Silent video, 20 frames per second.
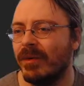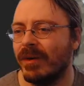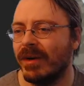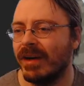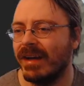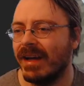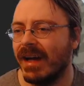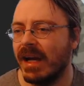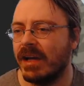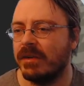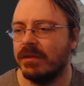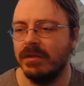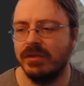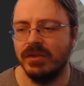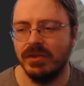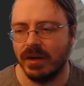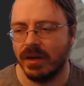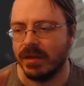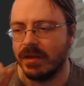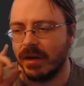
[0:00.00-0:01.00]
boy, I
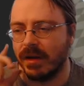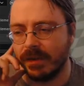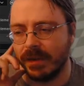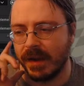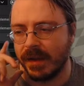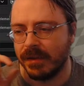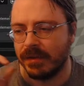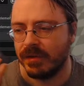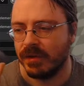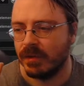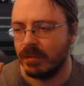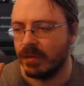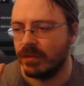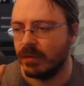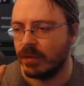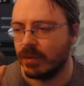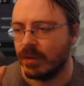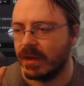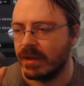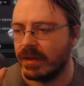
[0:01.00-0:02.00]
should have thought that through
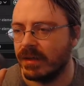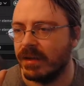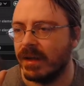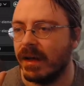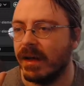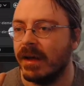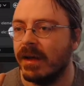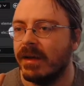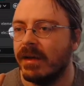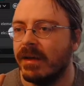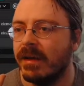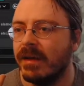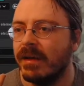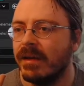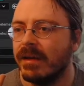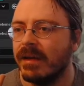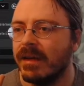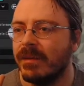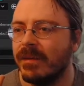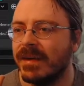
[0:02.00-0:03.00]
before I did that.
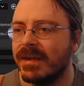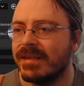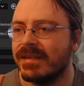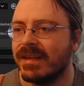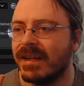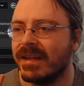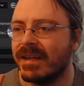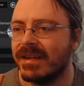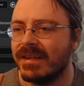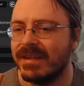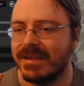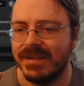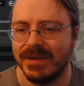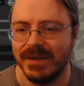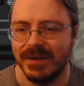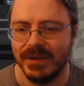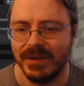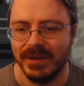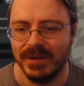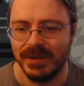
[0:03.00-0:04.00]
Give me a second
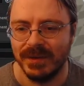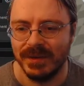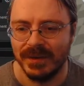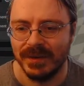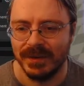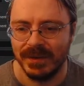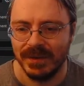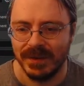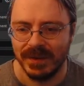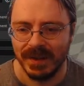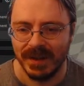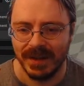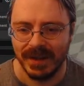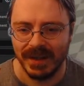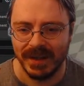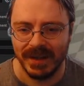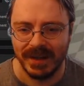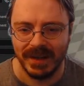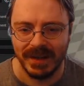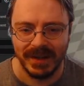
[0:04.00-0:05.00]
to
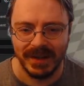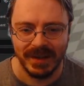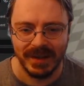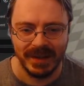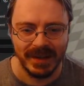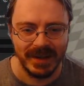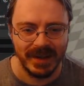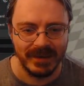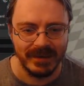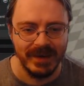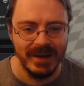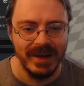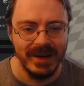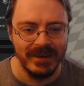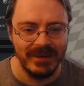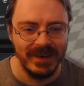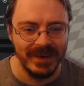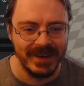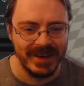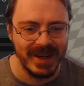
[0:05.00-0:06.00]
get rid
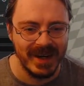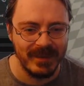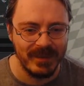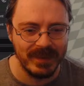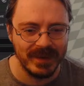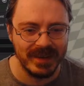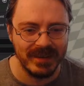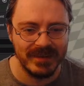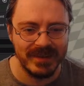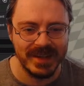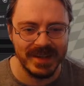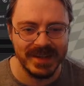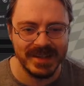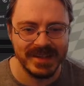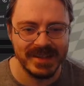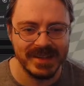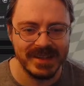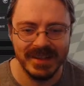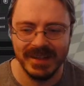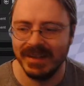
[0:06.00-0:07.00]
of a couple of
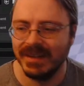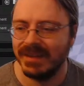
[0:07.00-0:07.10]
these.